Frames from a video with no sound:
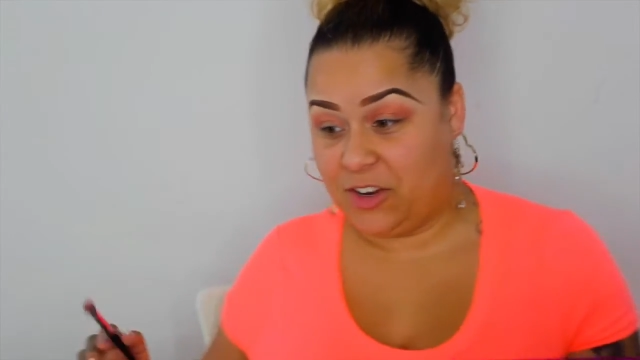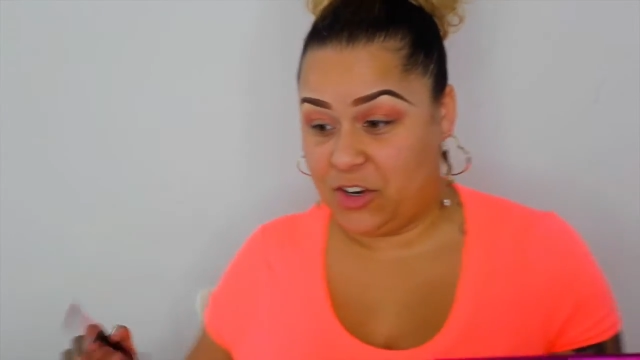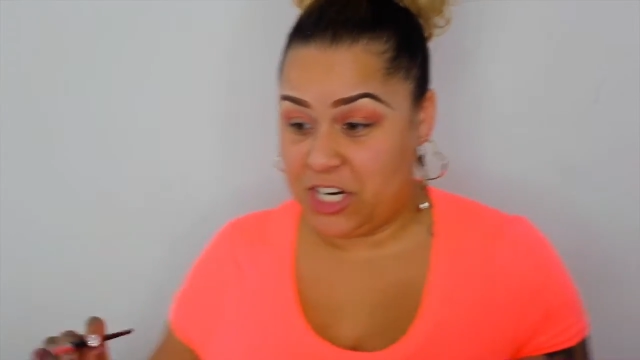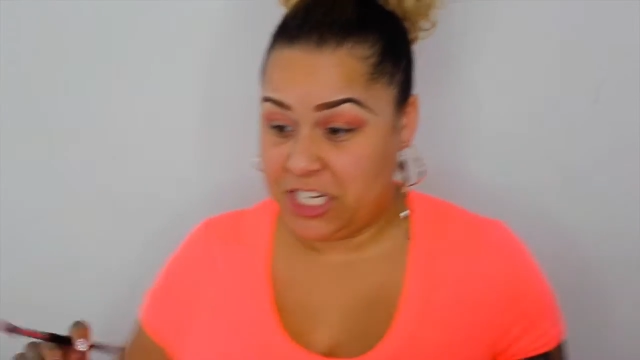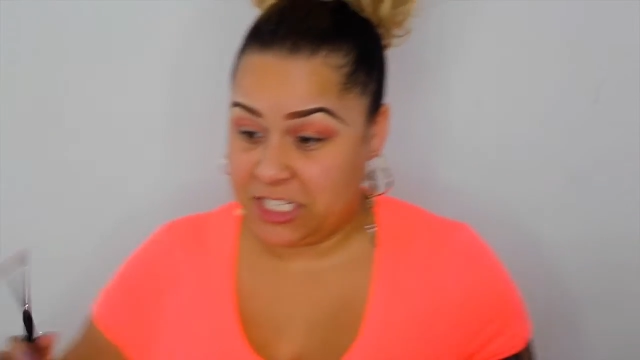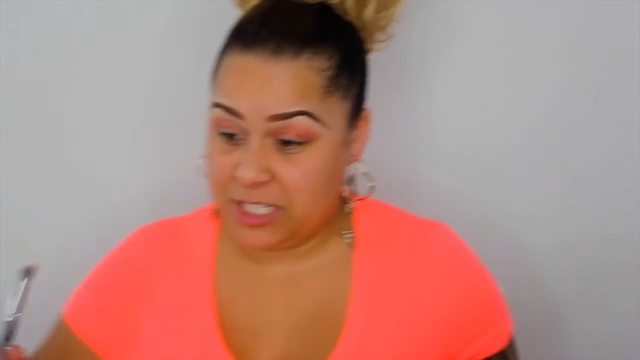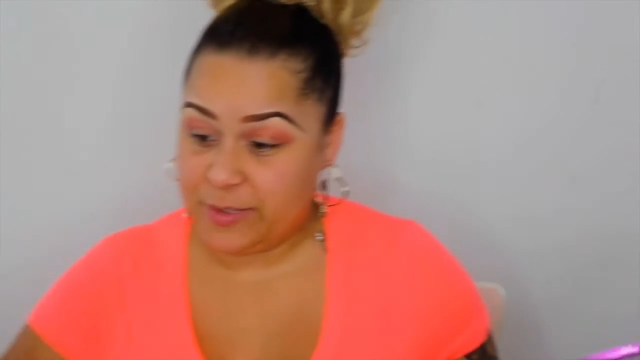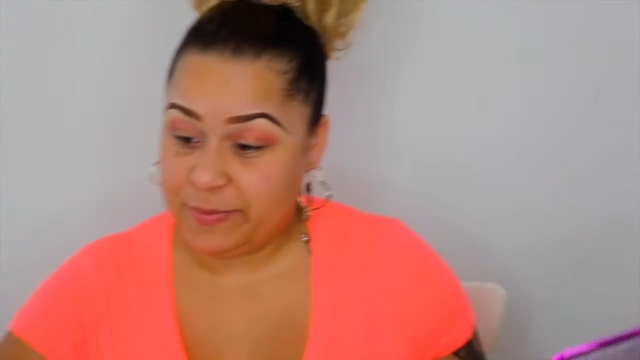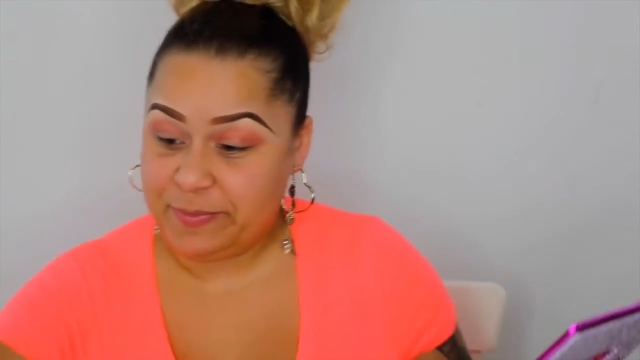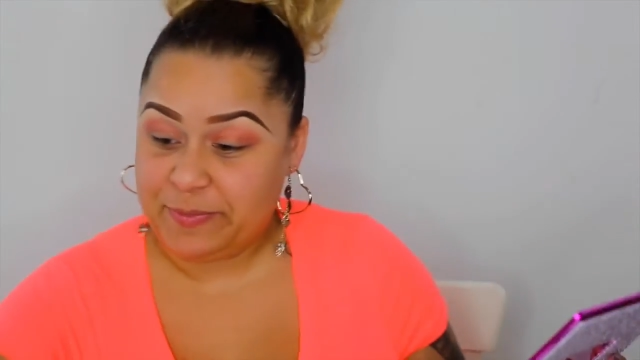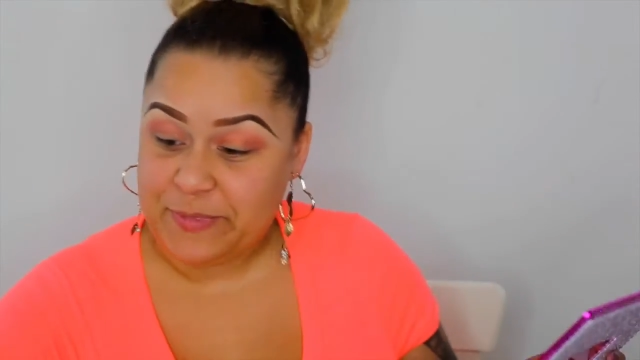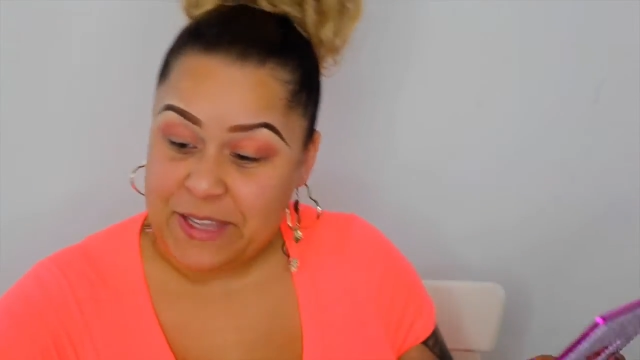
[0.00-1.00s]
crease.
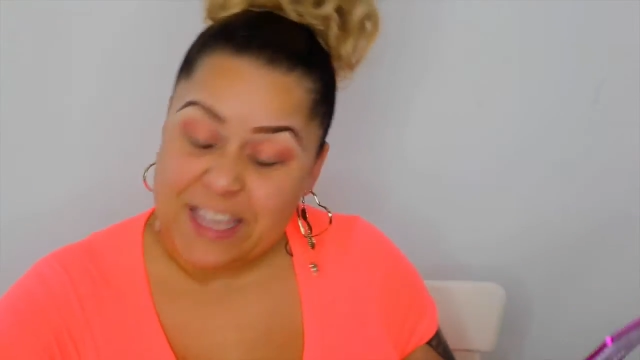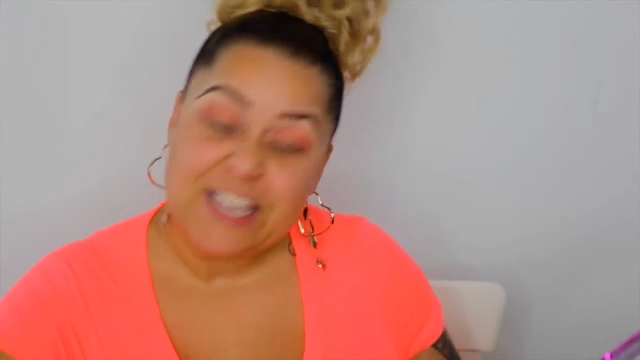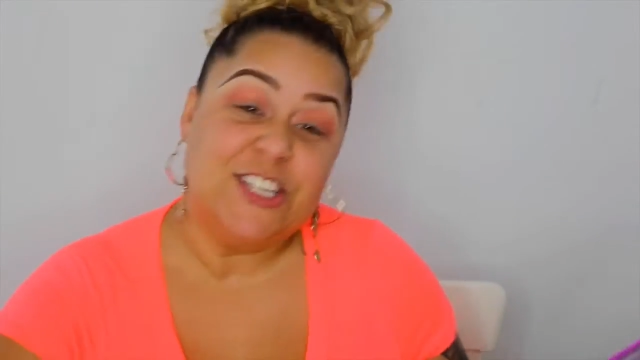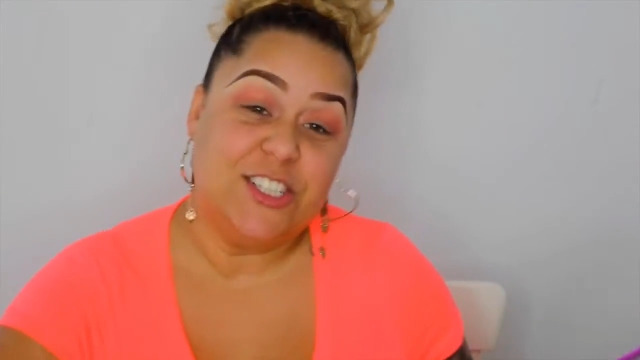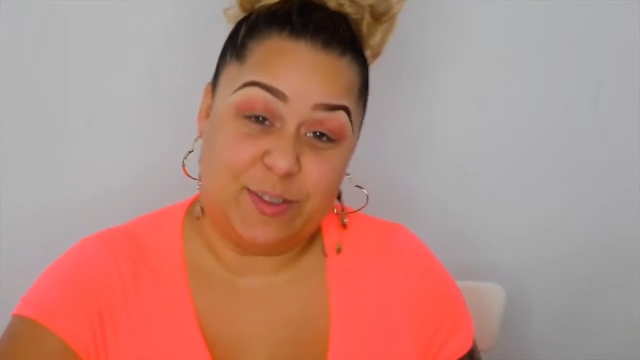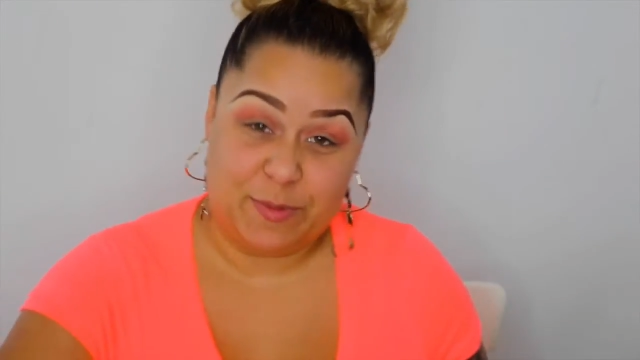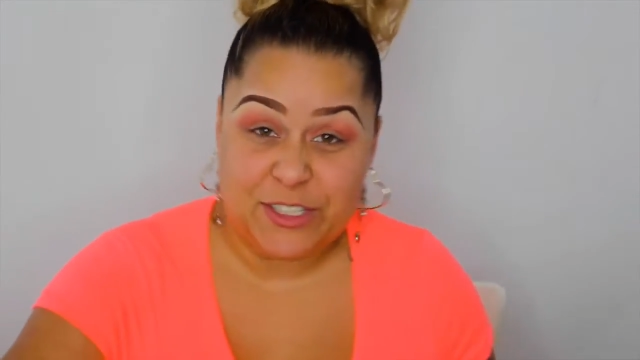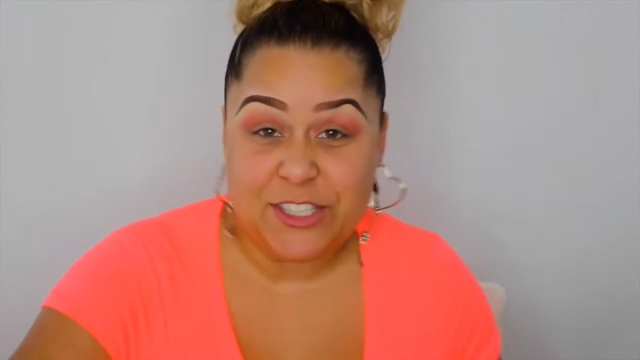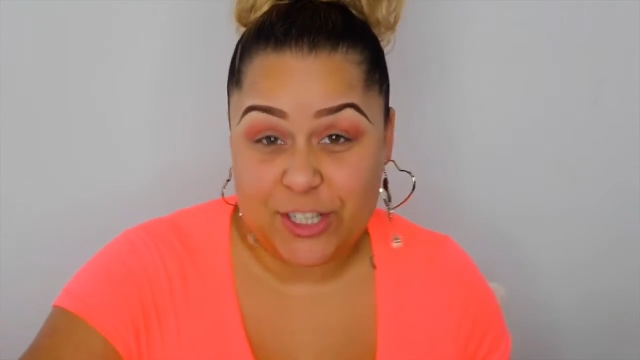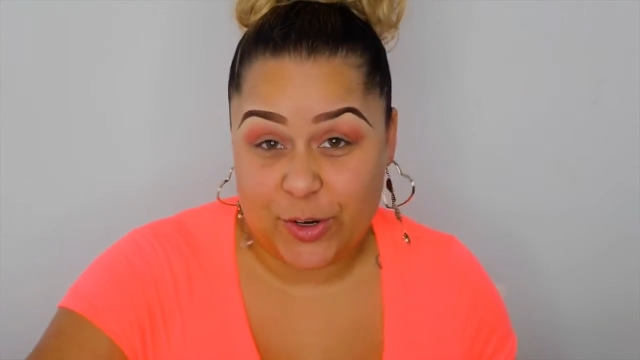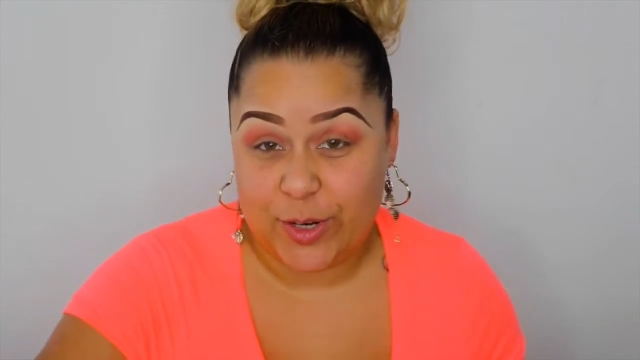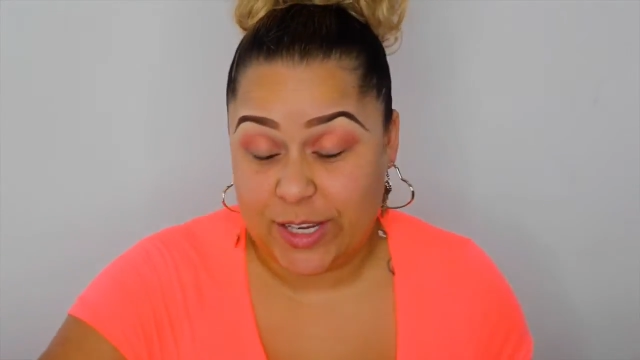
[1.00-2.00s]
Some
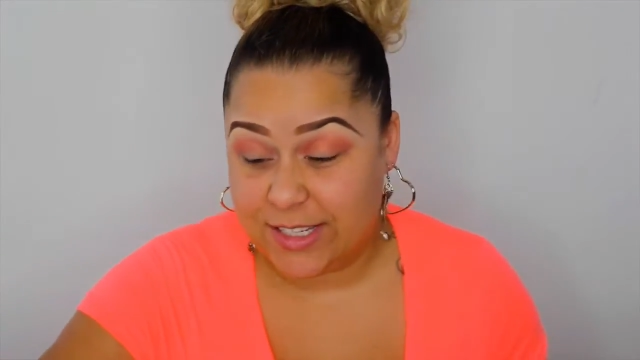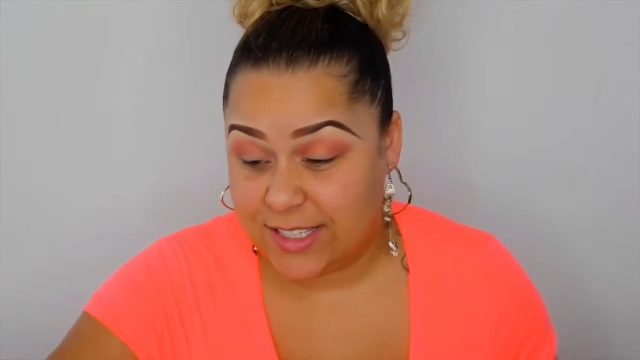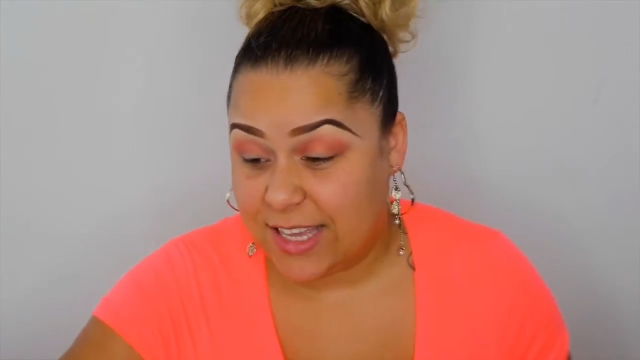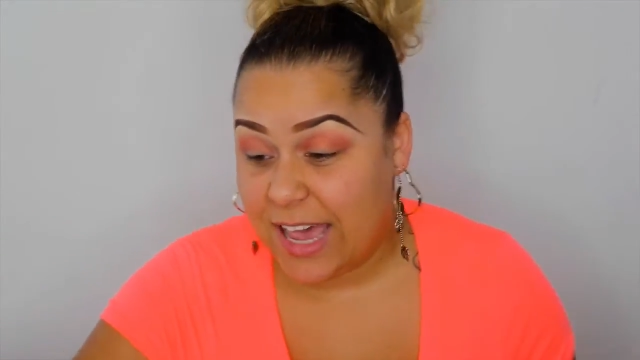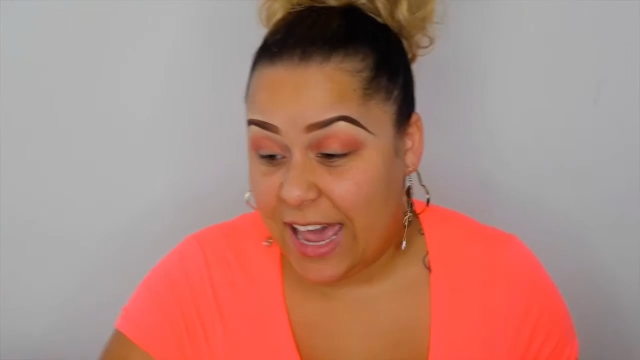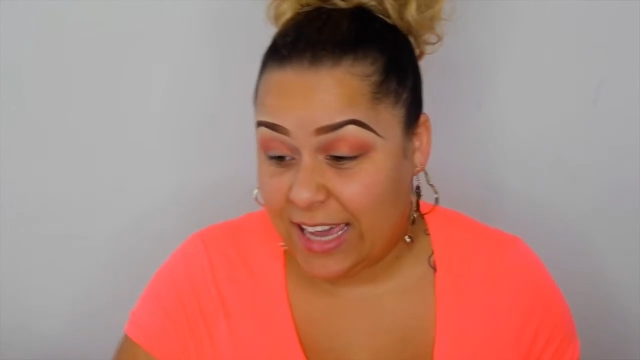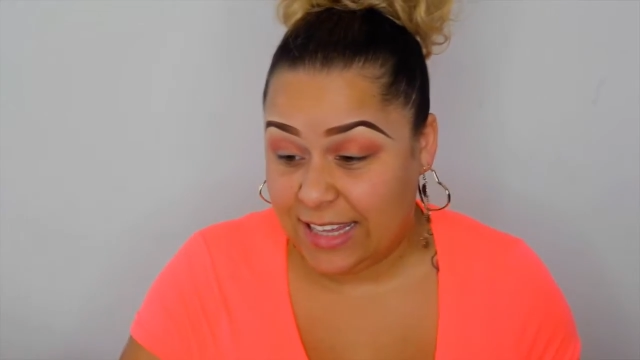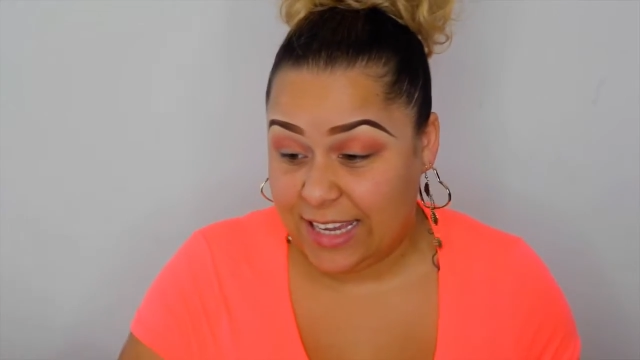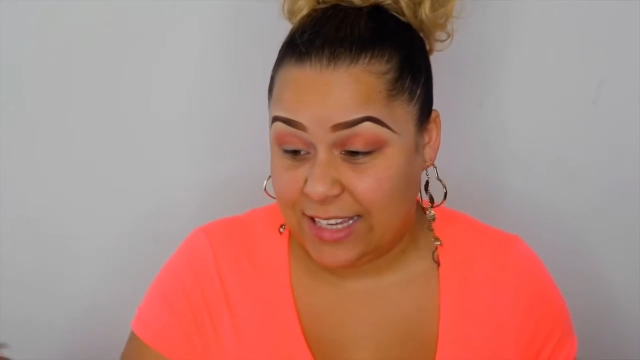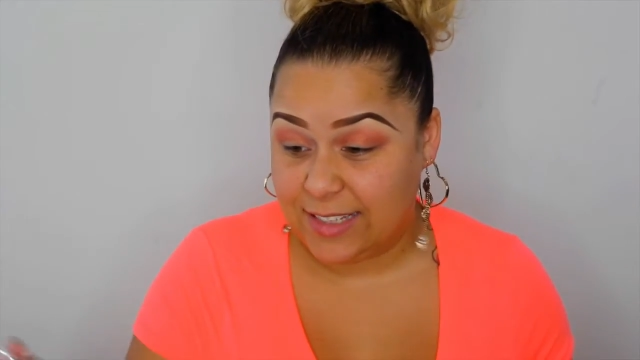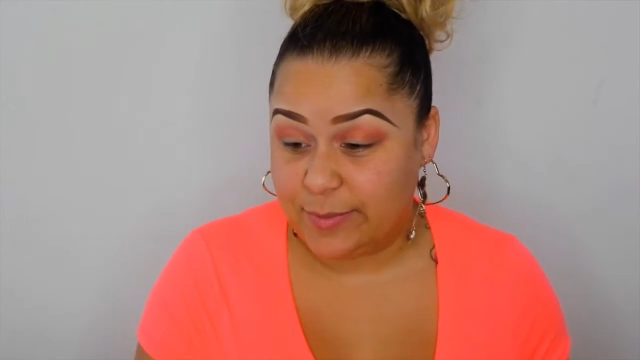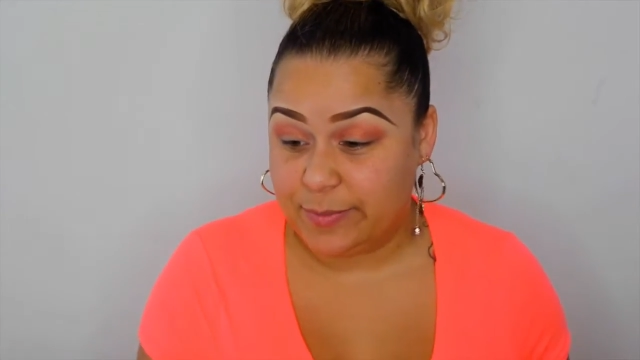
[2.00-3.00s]
serious highlight.